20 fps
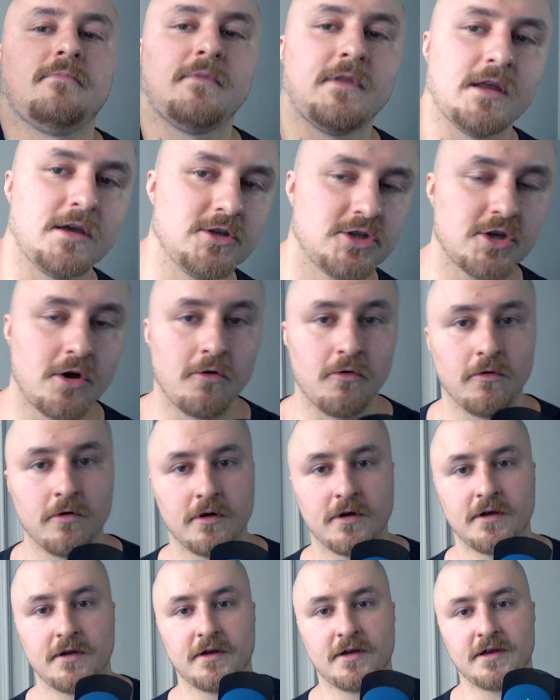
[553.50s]
So,
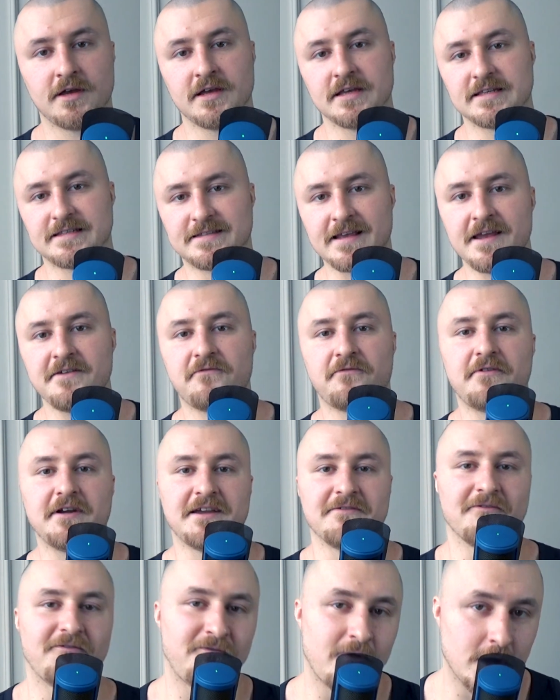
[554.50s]
stay
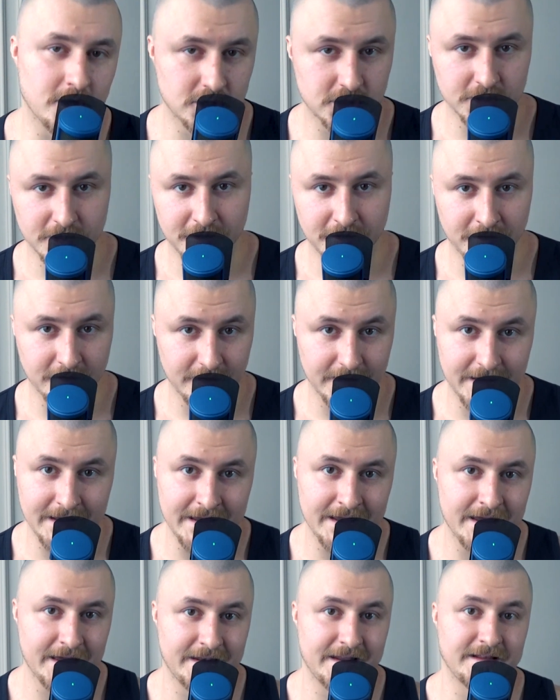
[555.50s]
freaking functional,
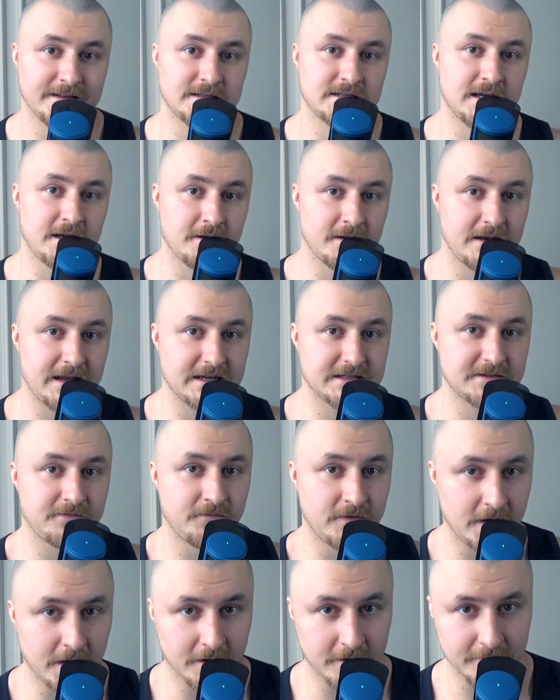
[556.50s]
and I'll see you in the next
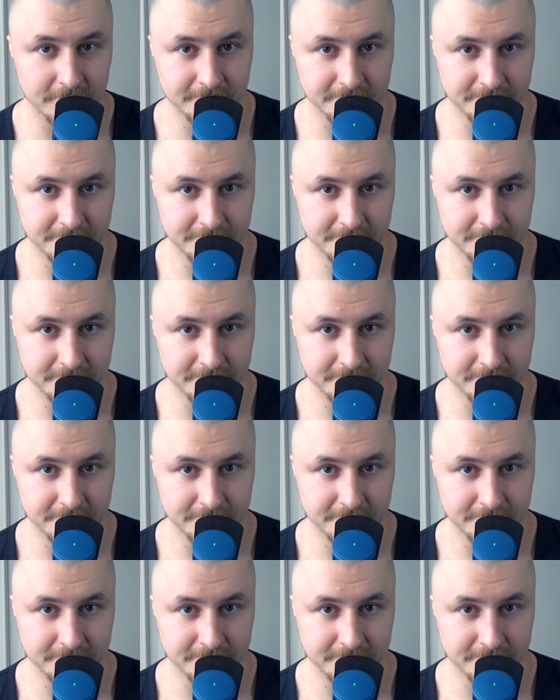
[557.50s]
video.